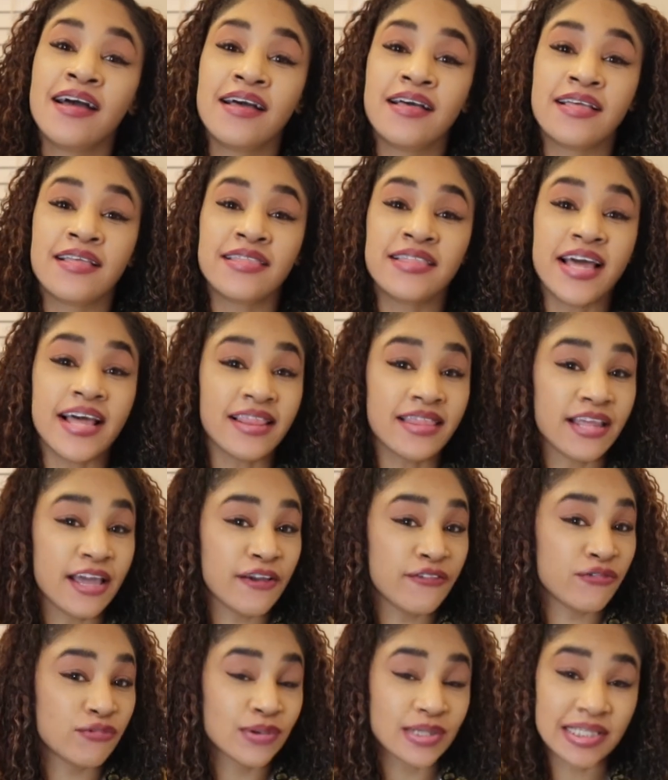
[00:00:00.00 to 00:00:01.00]
That
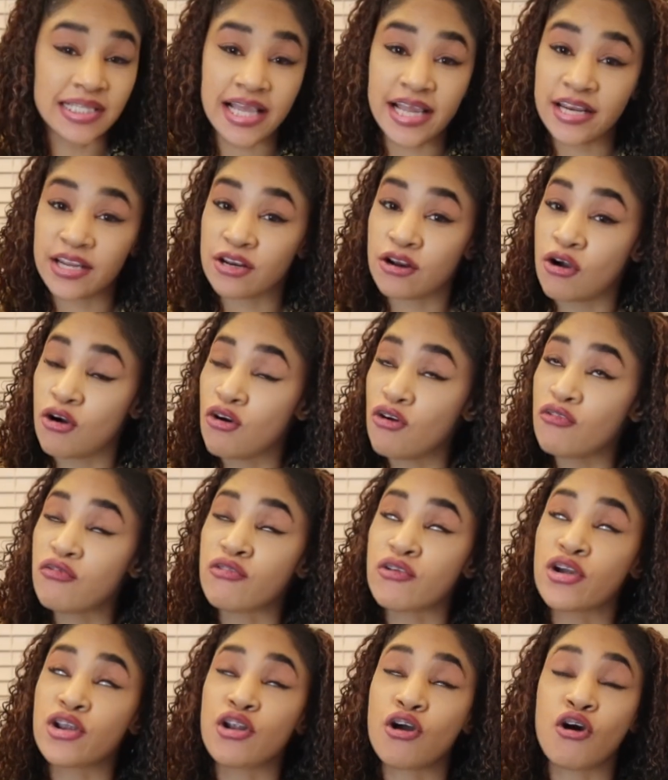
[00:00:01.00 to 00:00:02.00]
left was landing
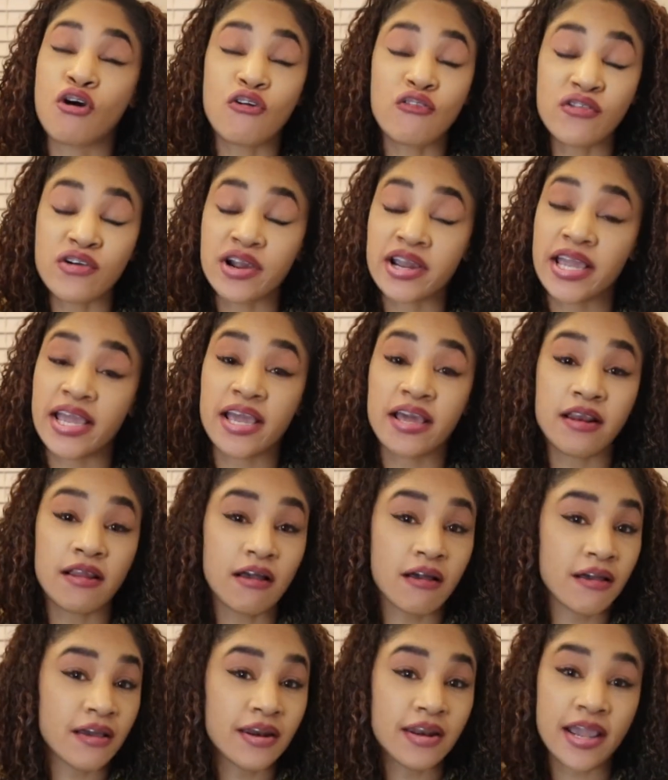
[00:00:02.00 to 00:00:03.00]
over and over again,
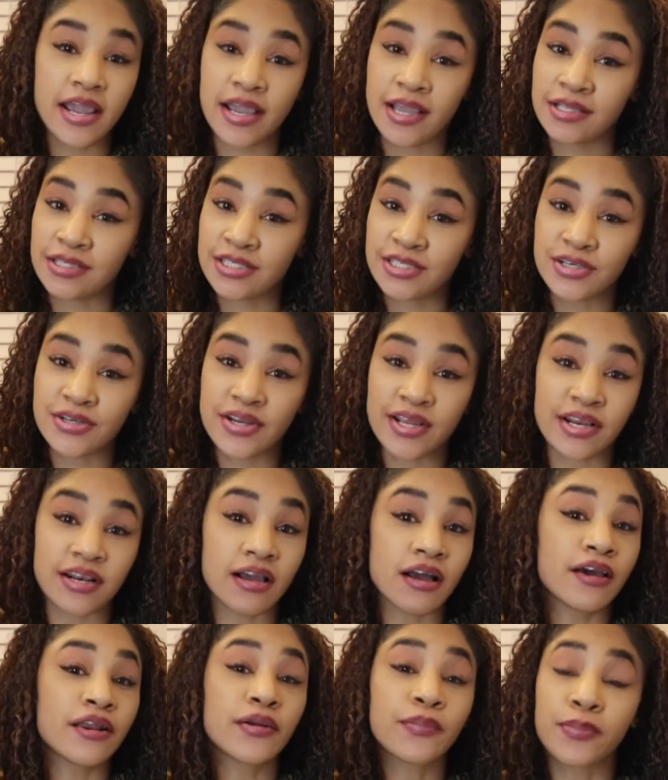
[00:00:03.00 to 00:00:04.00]
unanswered and
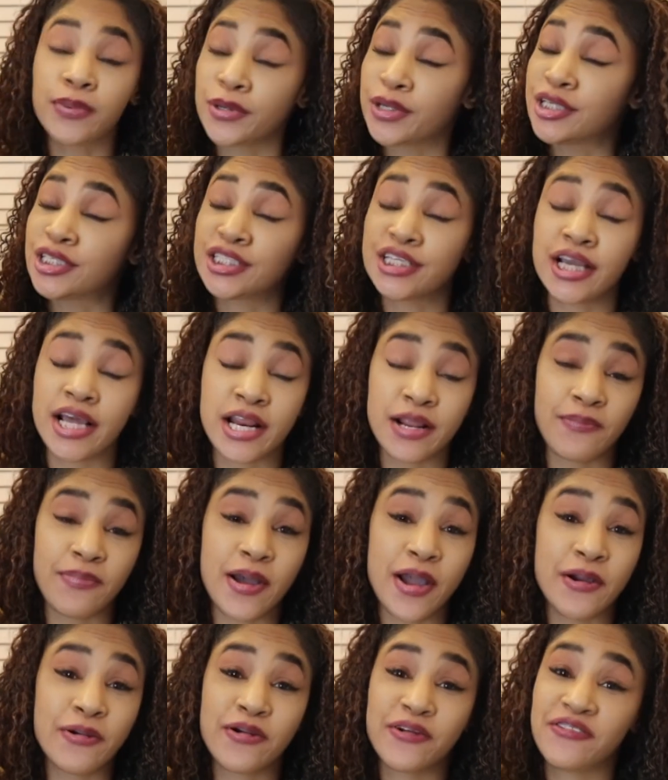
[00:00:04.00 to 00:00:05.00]
unappreciated
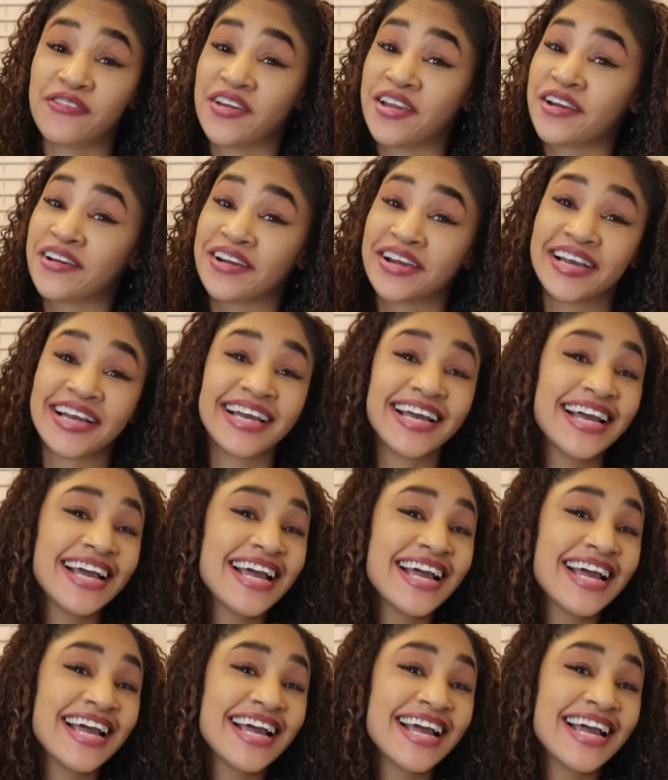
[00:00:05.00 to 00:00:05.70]
by Rivera.